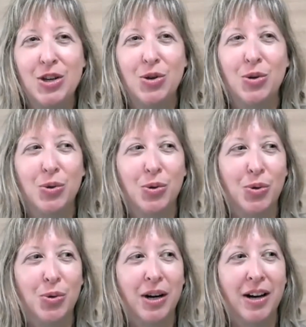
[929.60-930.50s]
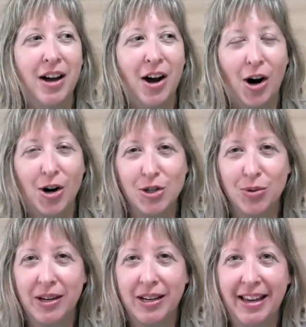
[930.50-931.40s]
you are
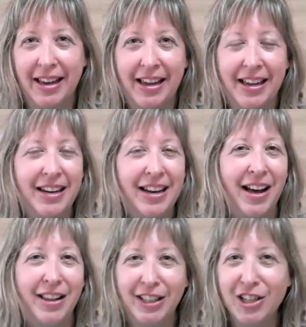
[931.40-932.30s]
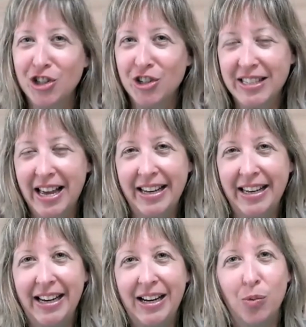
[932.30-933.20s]
doing it in a leisure
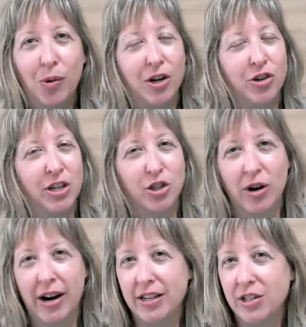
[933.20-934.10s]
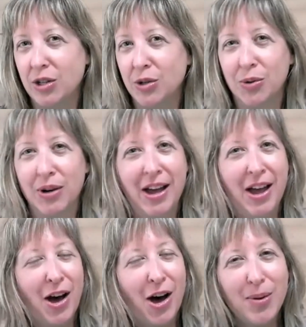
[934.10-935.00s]
setting where you're just trying to
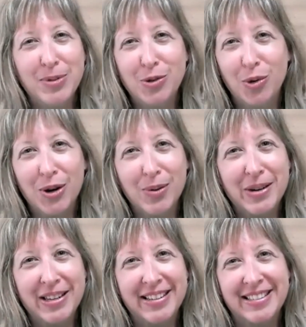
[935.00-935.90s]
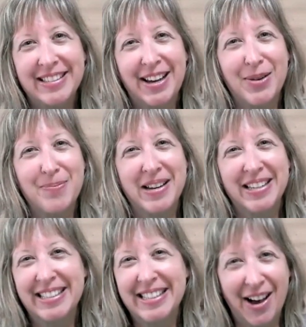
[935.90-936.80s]
absorb
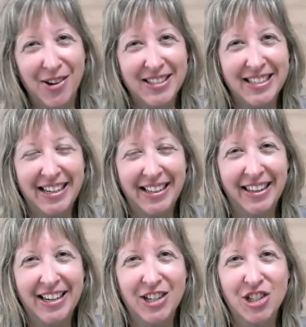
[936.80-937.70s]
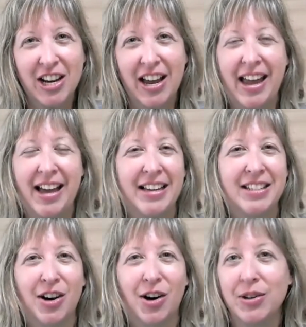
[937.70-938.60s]
some sounds in English,
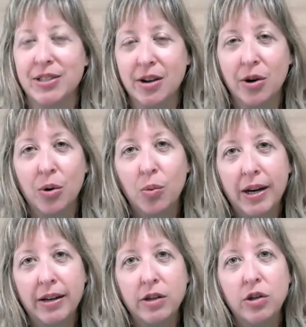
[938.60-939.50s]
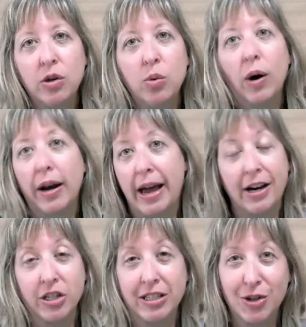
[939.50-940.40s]
and also when you want to
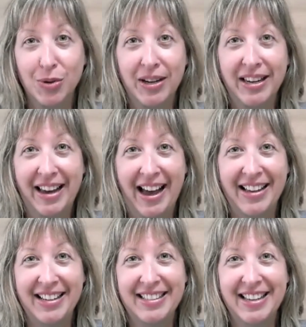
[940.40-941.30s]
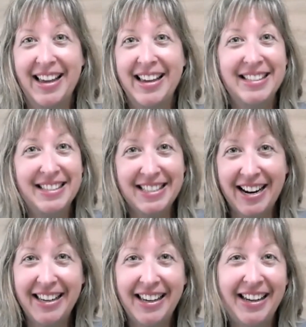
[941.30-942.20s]
actually do it as
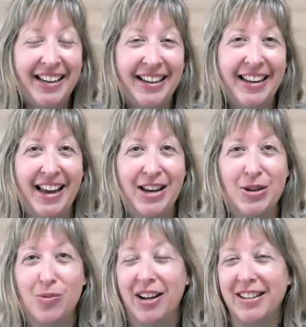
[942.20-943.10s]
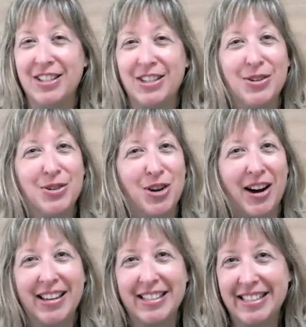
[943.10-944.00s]
studying and you want to
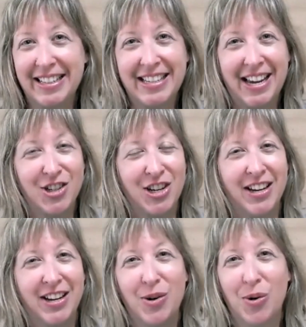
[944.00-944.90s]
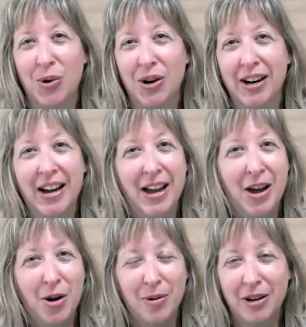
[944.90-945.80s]
try as a dictation or
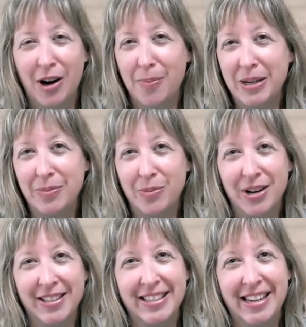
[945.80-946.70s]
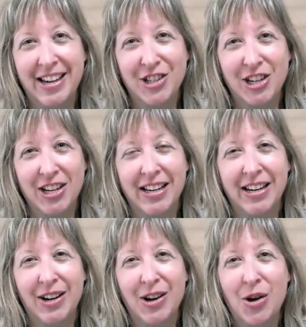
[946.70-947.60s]
copying
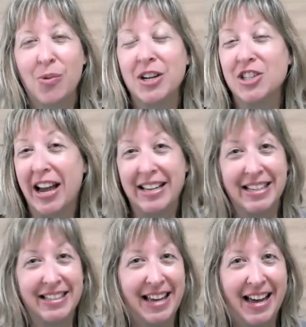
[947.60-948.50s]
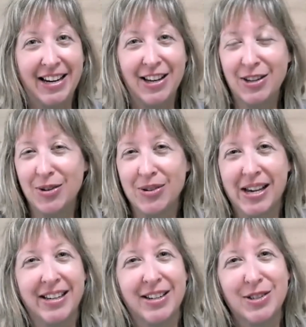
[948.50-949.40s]
pronunciation, which, as I said, you
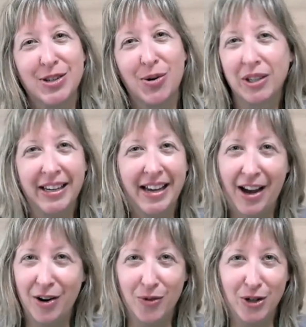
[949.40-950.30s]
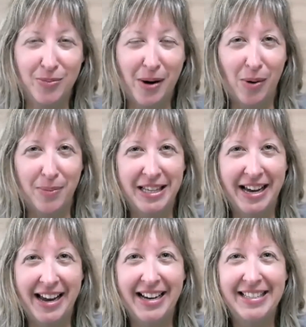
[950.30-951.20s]
can totally head over to my
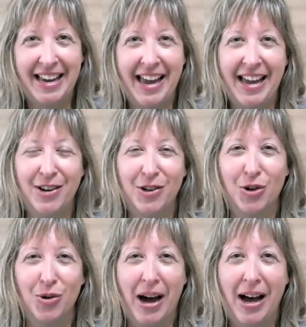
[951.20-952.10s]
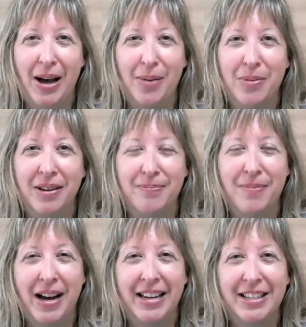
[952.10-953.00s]
website and grab
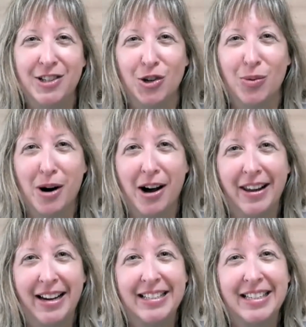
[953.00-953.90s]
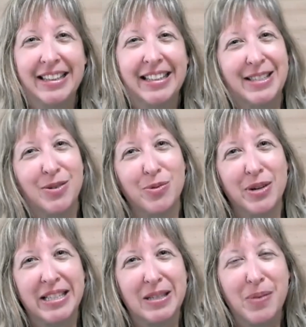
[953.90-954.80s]
my digital product,
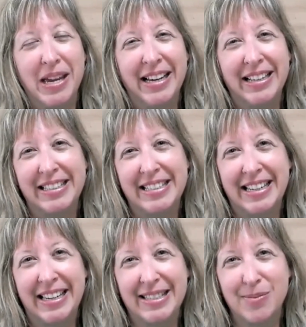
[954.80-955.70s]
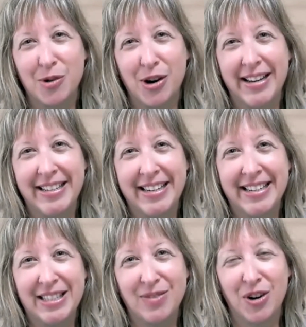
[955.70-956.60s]
Listen, Read, Speak, to get some more
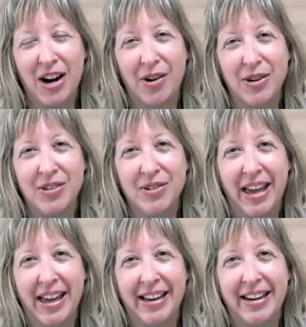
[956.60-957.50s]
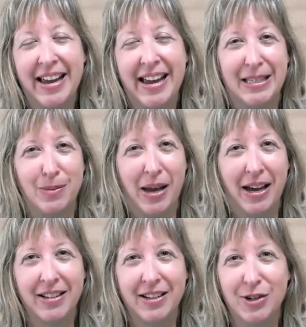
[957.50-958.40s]
ideas for how you can
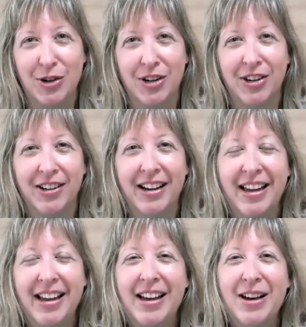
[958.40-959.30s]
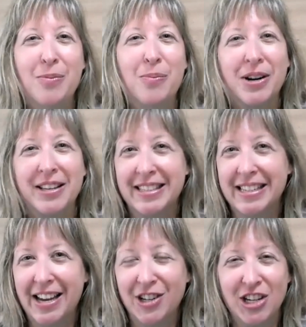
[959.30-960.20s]
expand on your
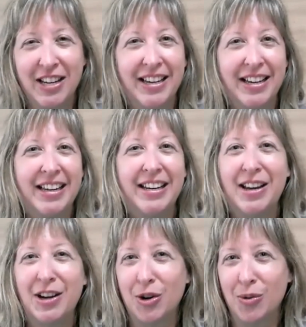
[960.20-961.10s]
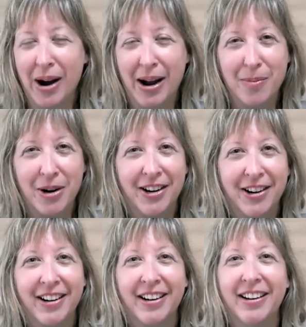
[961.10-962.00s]
pronunciation,
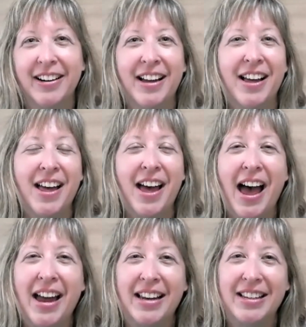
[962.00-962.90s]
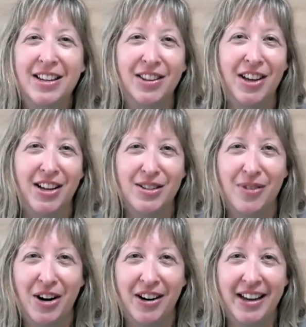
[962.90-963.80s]
grammar, and
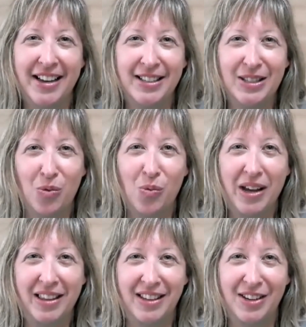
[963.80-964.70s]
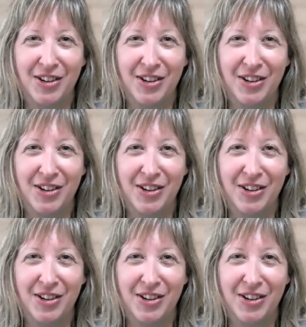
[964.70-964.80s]
lots of areas with